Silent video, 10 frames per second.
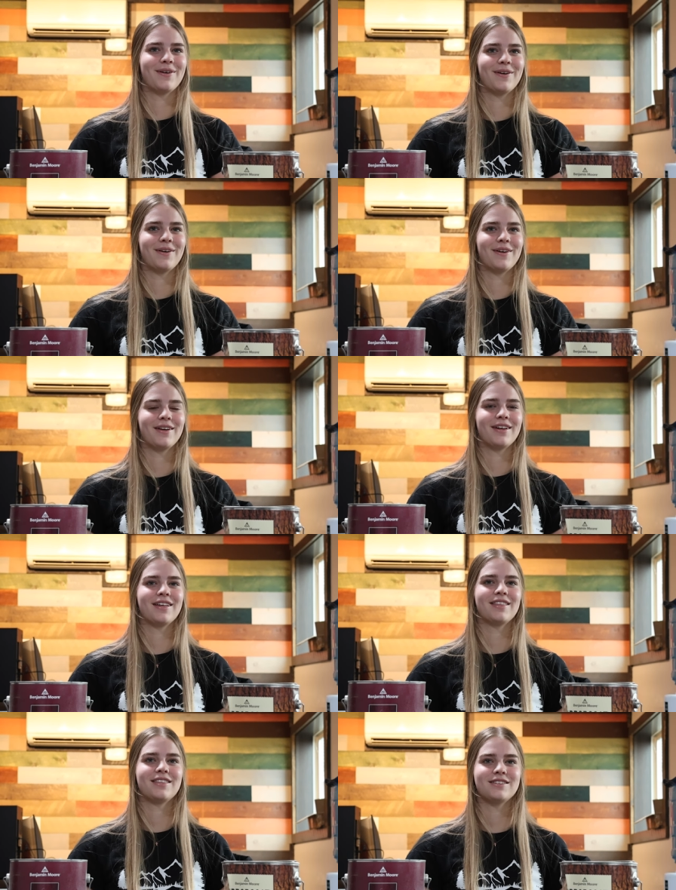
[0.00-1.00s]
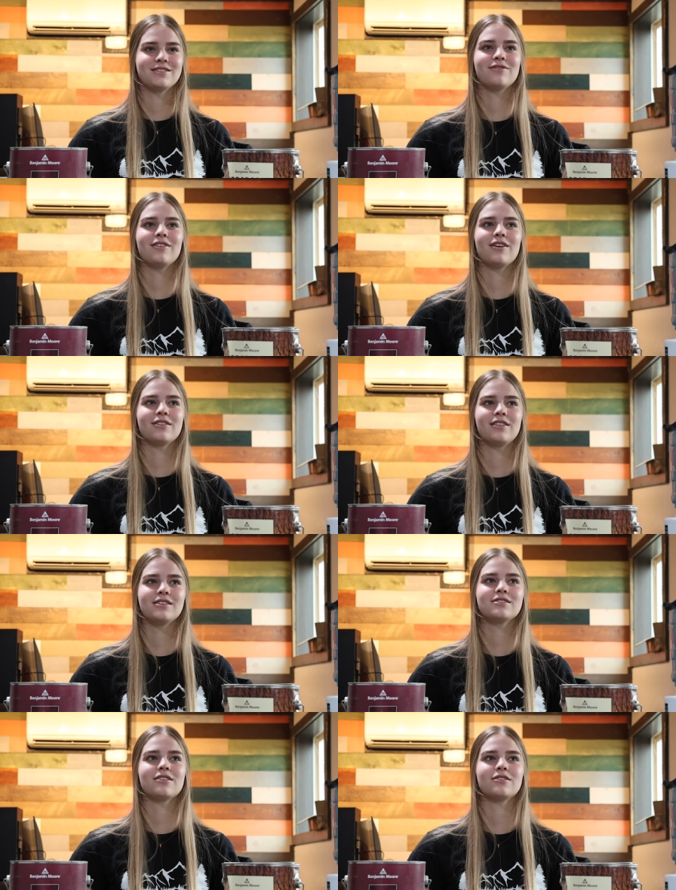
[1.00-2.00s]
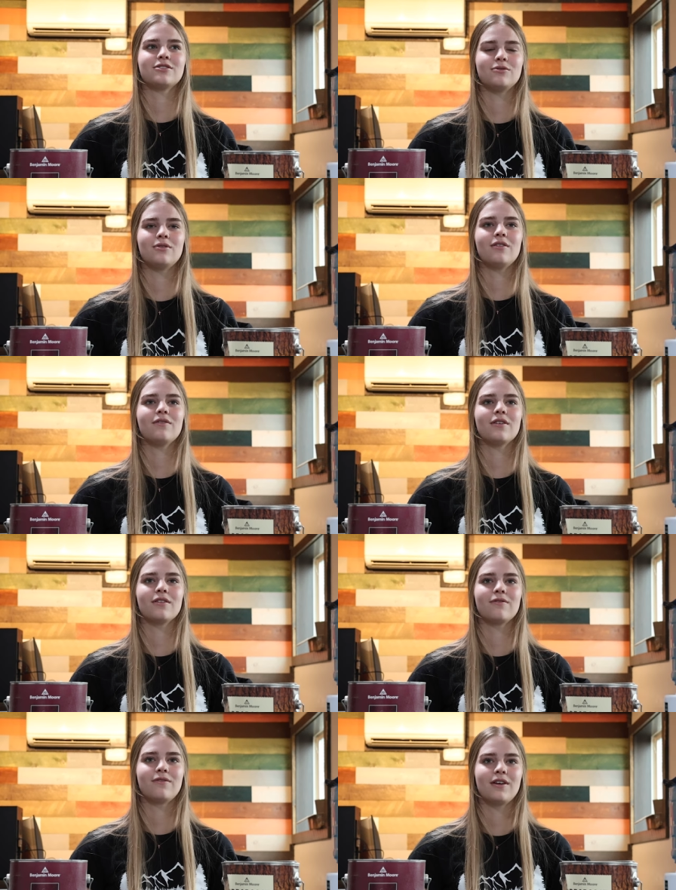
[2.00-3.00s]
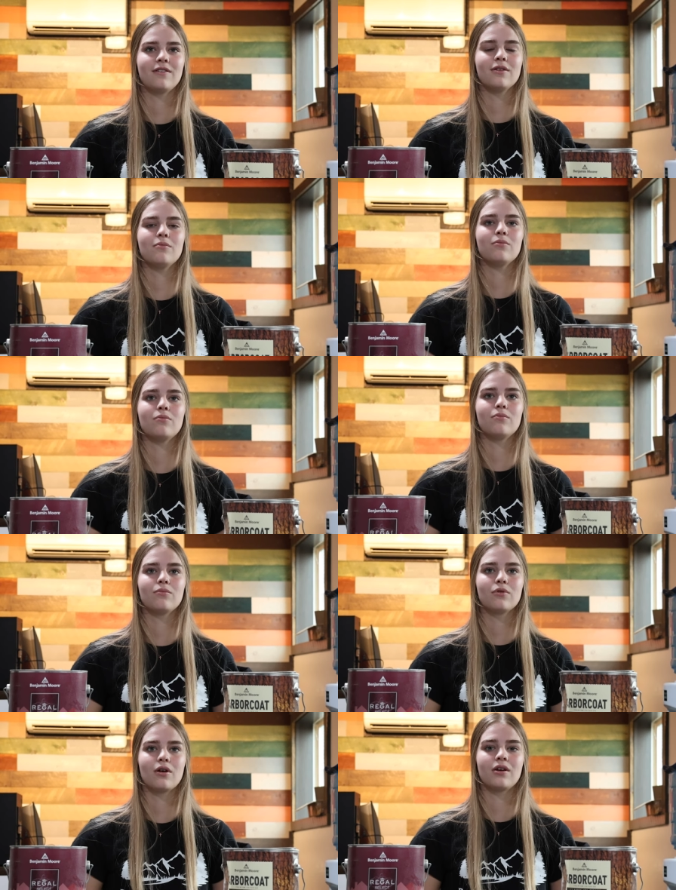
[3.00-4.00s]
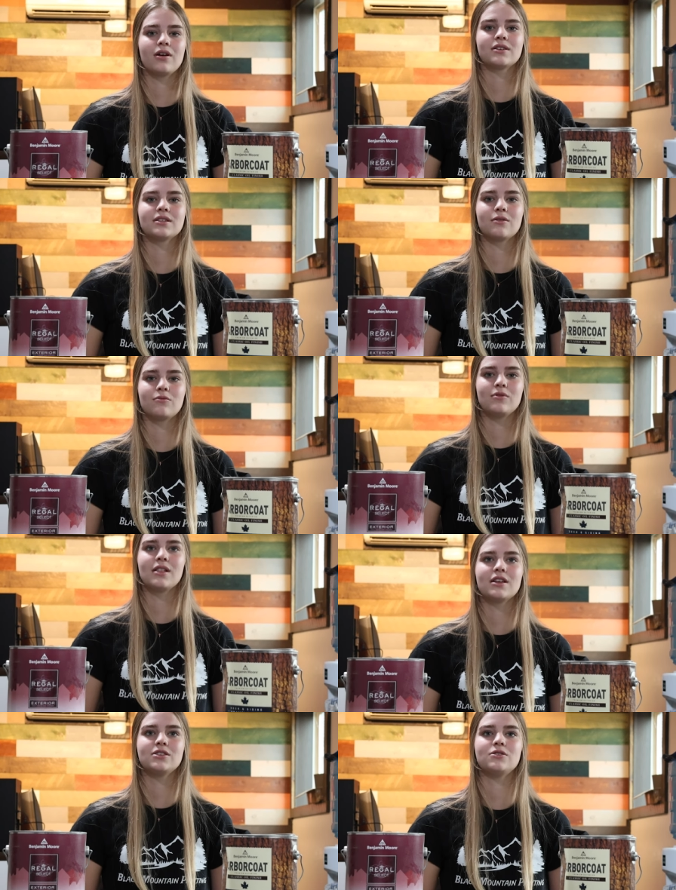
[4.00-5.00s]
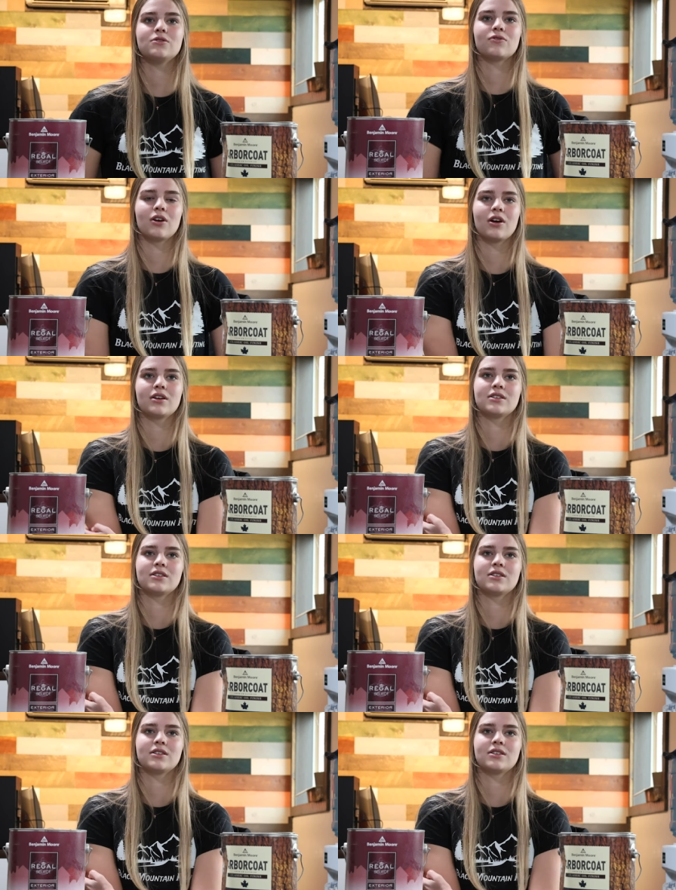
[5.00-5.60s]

Yeah. These are, these are two of our favorite products that we need to use for our